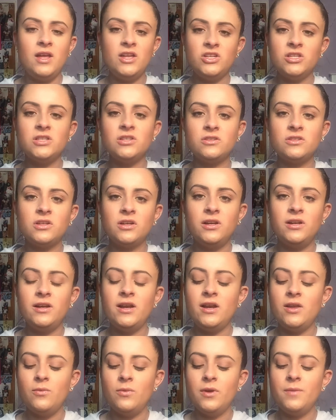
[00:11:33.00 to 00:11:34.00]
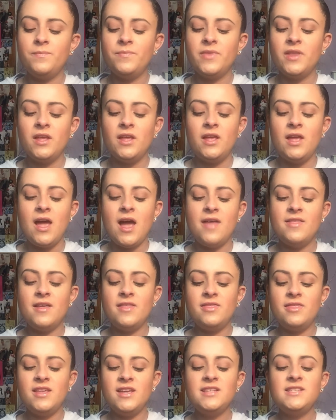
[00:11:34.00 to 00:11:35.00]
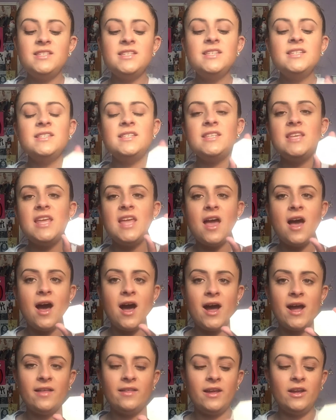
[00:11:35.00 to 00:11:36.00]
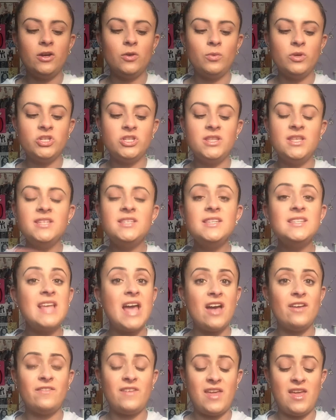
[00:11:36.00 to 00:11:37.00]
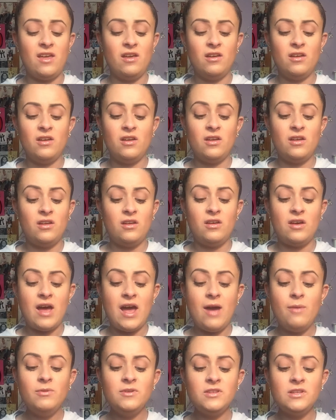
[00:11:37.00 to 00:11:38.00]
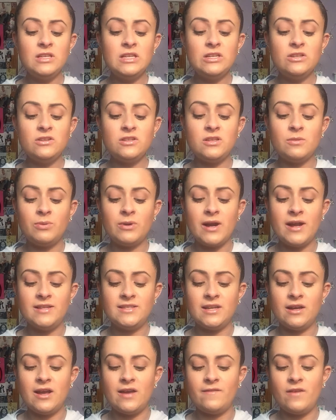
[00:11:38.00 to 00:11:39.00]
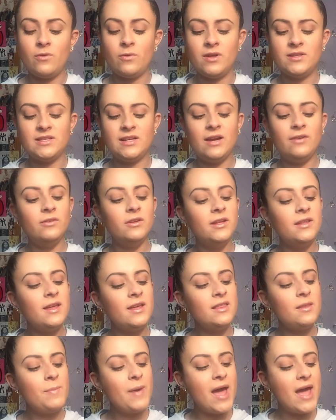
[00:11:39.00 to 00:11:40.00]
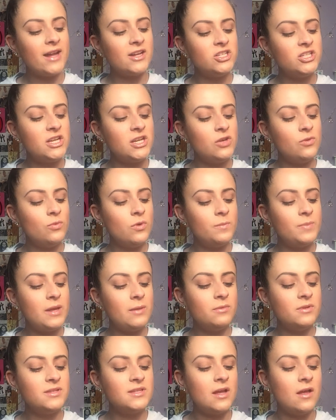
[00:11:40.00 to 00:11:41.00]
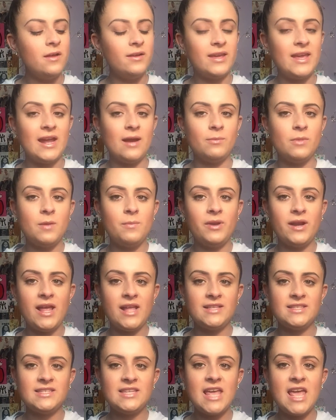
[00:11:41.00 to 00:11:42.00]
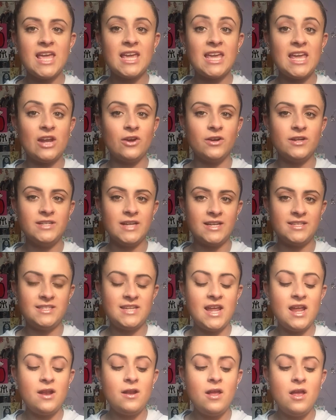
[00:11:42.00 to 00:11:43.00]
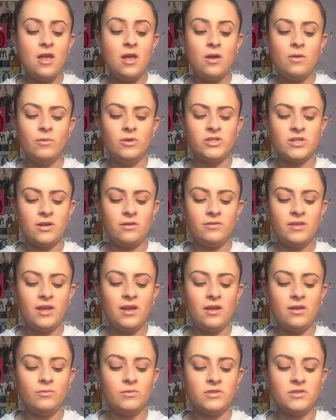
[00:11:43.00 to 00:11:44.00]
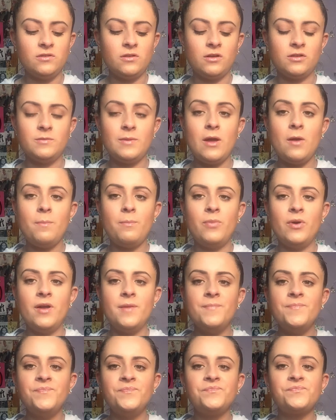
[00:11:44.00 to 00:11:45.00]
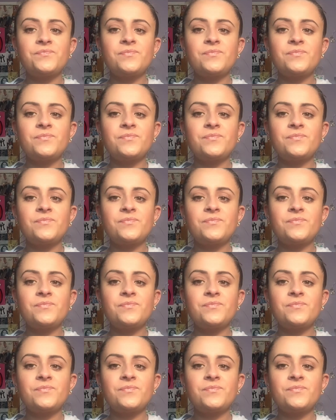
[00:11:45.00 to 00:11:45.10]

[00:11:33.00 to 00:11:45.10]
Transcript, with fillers: it just looks good on anyone. And then this is the highlighter, which this is heavy. I was a little surprised how heavy it was. And I really like the packaging. You won't be able to tell on camera, but it's like iridescent, which I don't think anyone's talked about. But